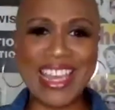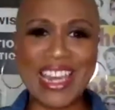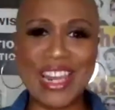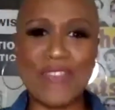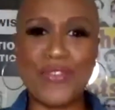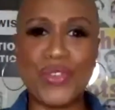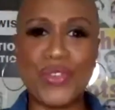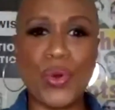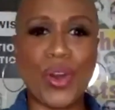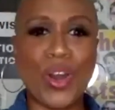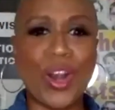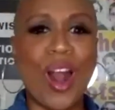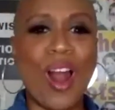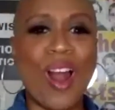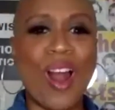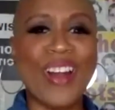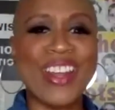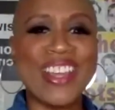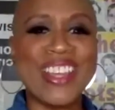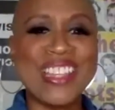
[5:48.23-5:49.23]
if you're an
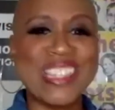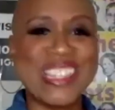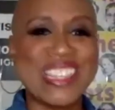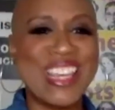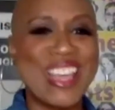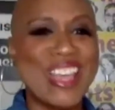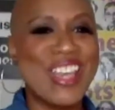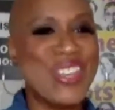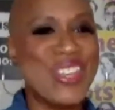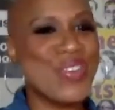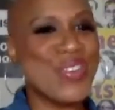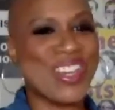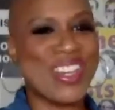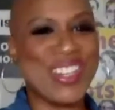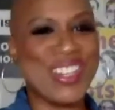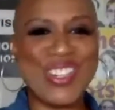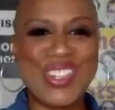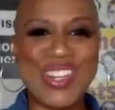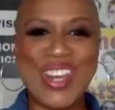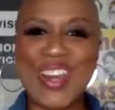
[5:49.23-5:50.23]
artist, you can
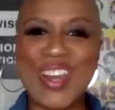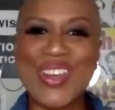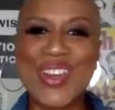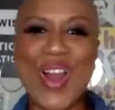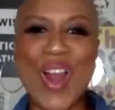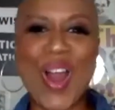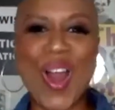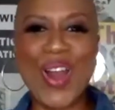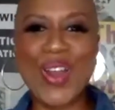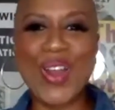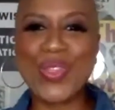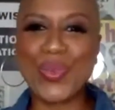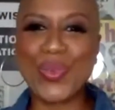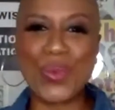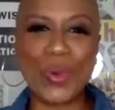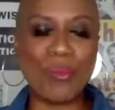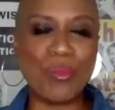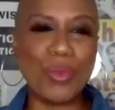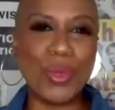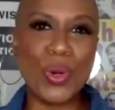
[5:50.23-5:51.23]
share your art
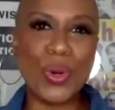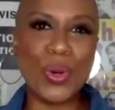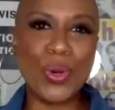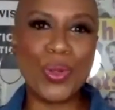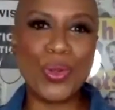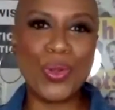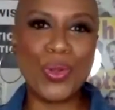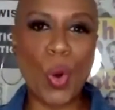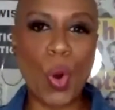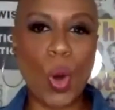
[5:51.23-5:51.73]
through a mural